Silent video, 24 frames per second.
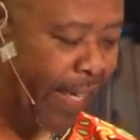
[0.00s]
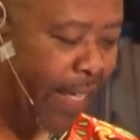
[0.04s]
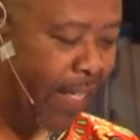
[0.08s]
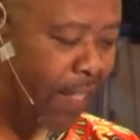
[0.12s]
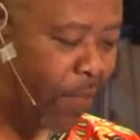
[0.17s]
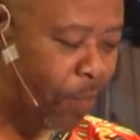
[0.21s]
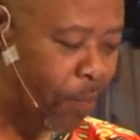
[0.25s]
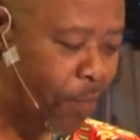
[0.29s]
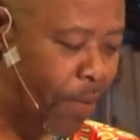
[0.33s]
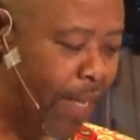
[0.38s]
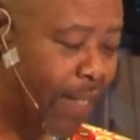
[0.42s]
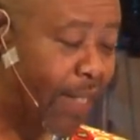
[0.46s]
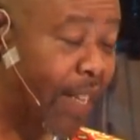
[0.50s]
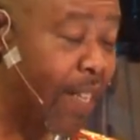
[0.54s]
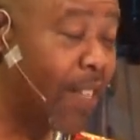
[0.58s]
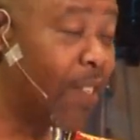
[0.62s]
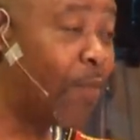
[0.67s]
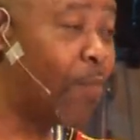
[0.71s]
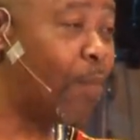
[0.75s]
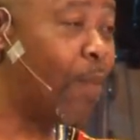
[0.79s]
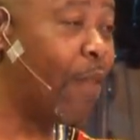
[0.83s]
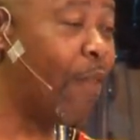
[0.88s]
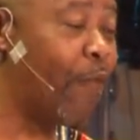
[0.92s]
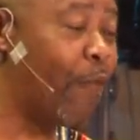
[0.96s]
his
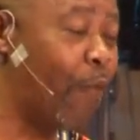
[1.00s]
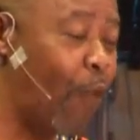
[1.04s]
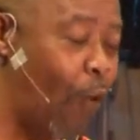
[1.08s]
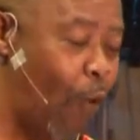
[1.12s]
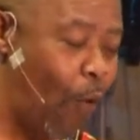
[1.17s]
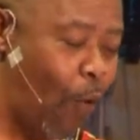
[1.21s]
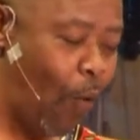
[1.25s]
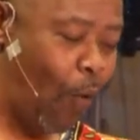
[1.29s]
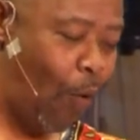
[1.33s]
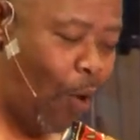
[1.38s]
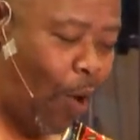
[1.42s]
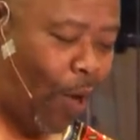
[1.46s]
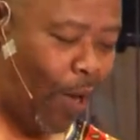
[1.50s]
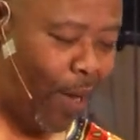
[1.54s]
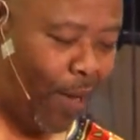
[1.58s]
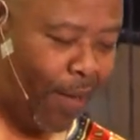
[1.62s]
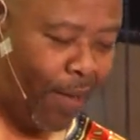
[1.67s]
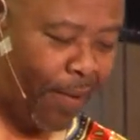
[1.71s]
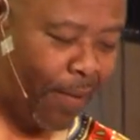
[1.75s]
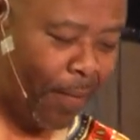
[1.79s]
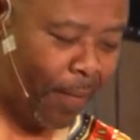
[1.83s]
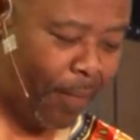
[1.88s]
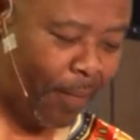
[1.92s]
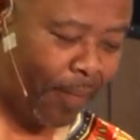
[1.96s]
presence before.
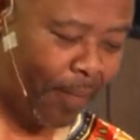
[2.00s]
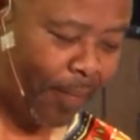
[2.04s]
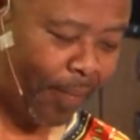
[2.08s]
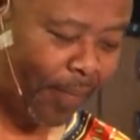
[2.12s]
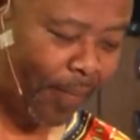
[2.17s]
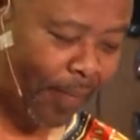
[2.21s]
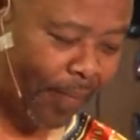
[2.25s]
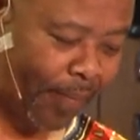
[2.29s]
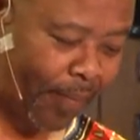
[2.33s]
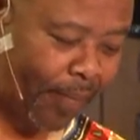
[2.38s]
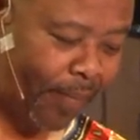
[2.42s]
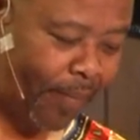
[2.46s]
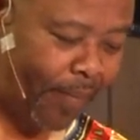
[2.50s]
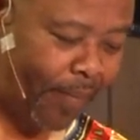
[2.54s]
Therefore